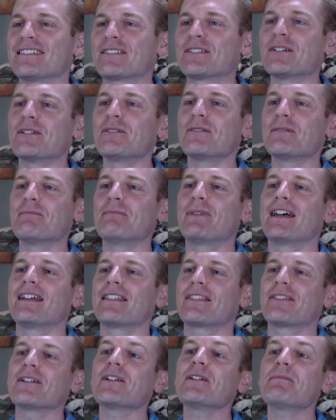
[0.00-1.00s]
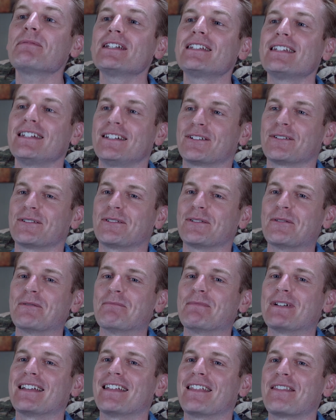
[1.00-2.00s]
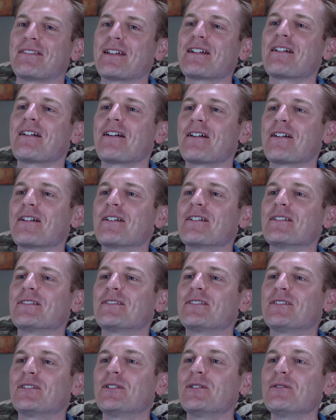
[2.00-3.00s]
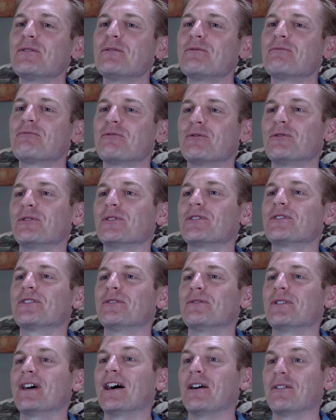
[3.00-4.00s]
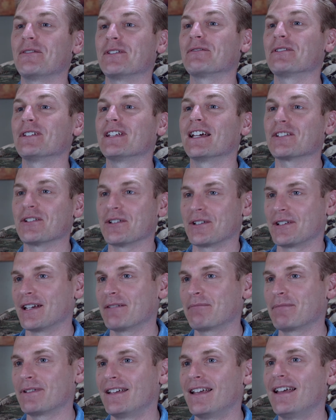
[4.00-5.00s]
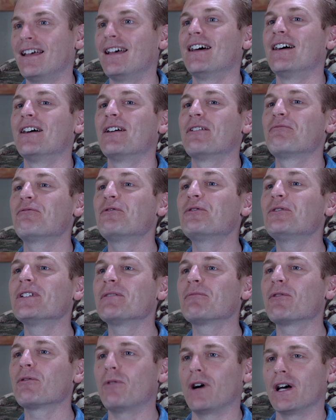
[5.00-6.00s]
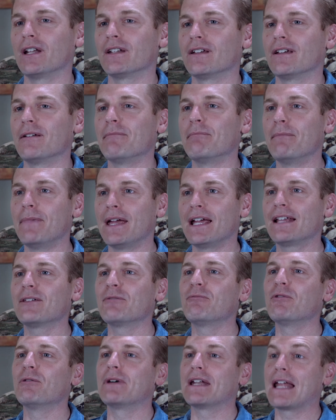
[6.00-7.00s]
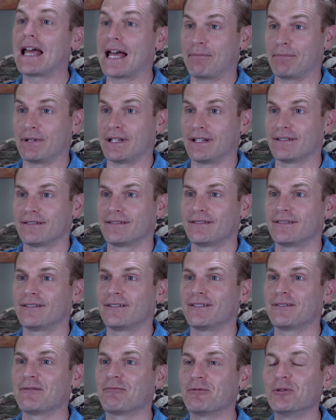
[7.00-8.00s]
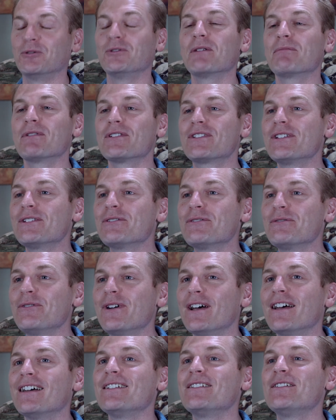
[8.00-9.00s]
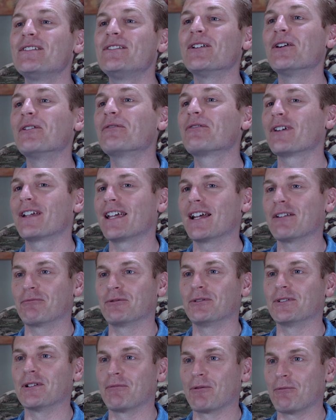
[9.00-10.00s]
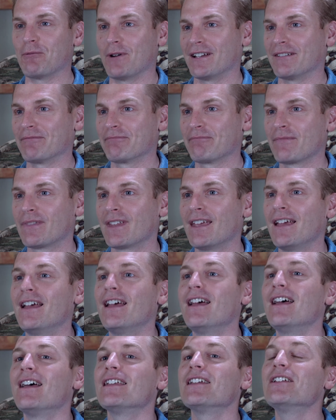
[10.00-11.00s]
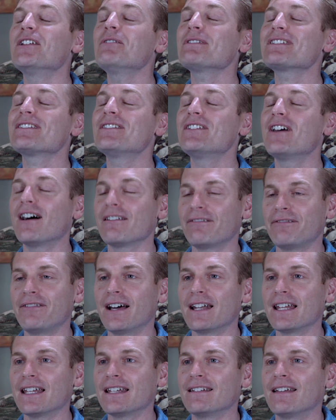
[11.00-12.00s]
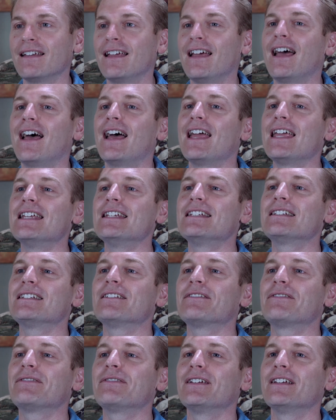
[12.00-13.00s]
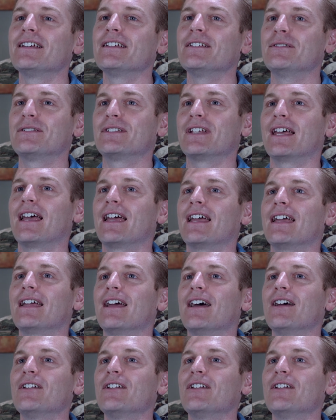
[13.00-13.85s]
So my therapy teacher told me there are two rules to a healthy relationship. Rule number one, make the woman happy. Rule number two, don't forget rule number one. You know what's not funny is if you say